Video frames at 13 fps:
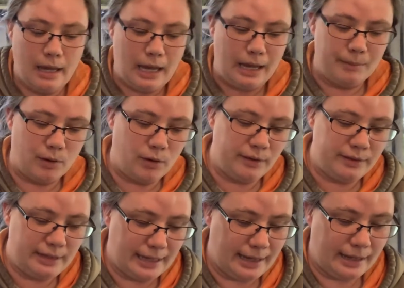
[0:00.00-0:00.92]
I'm on
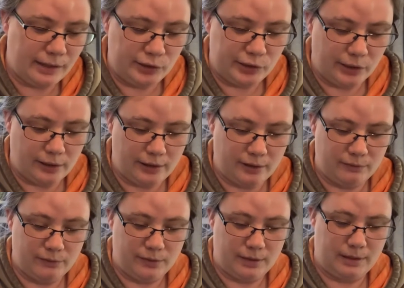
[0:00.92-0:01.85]
the edge
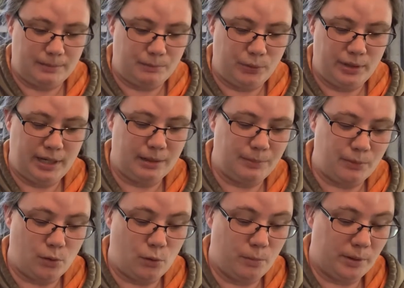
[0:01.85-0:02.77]
of putting up a
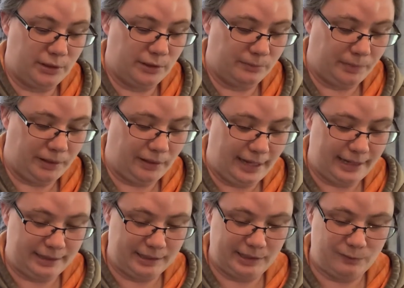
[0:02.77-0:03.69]
whole bunch of
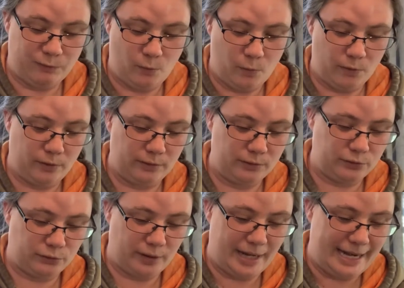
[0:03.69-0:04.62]
plants for
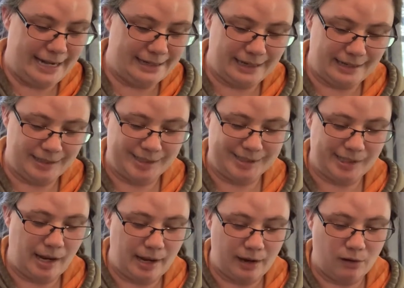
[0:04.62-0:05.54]
trade and
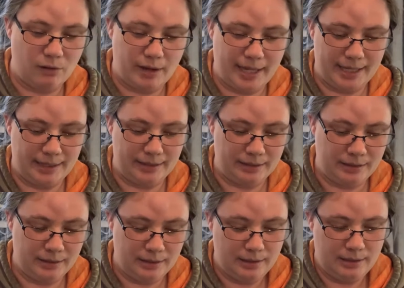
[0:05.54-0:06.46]
sale, and
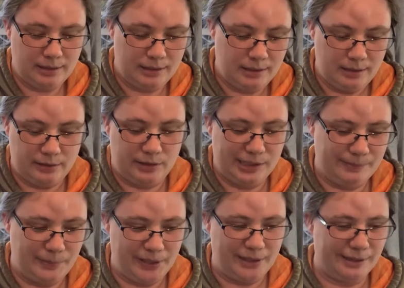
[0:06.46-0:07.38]
just
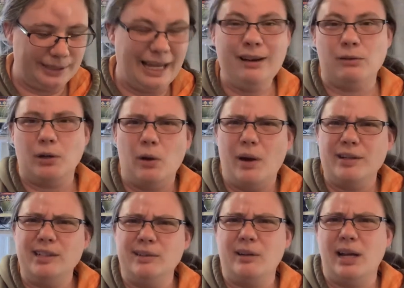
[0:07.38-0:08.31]
because, I don't know, I
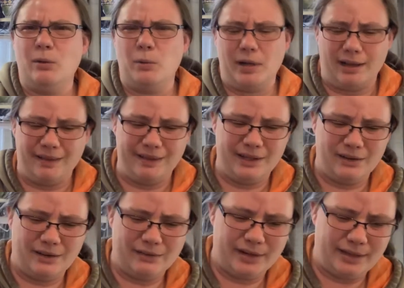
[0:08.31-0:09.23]
just kind of want to
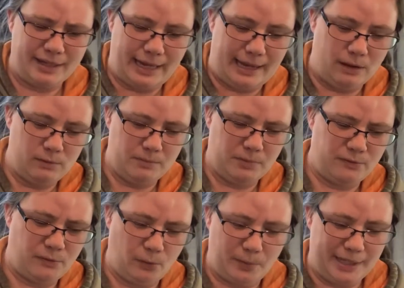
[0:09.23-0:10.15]
clear everything out
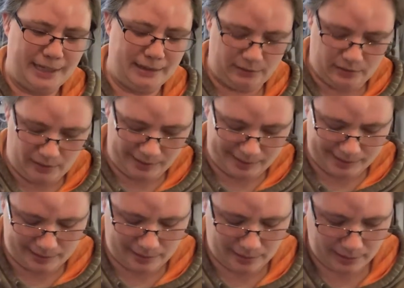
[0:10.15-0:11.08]
before we get to
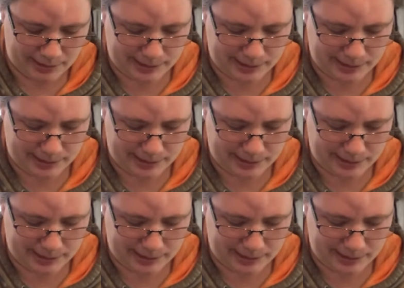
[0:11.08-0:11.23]
the